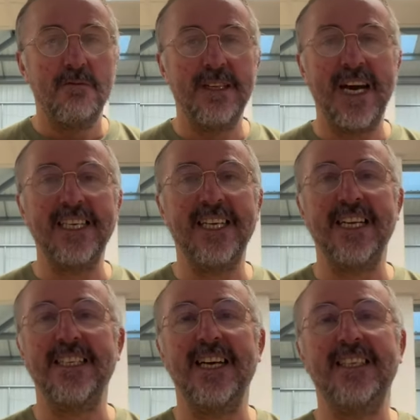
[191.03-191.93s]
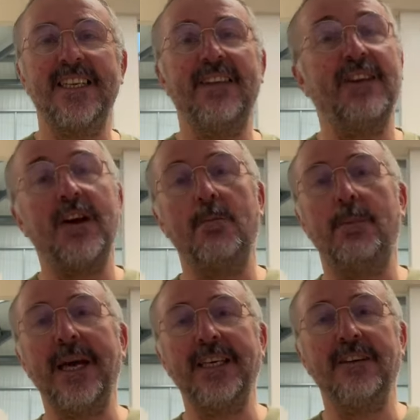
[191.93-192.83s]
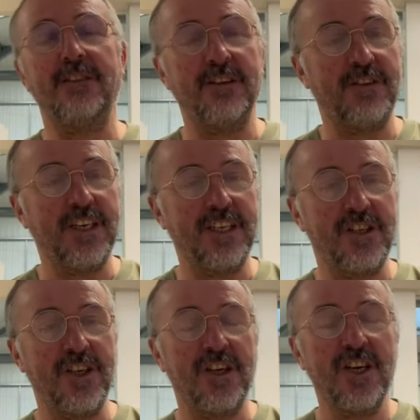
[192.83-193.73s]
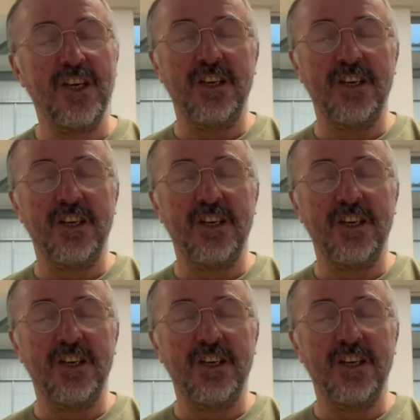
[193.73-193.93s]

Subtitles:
9 times out of 10, they don't pay you for the furniture.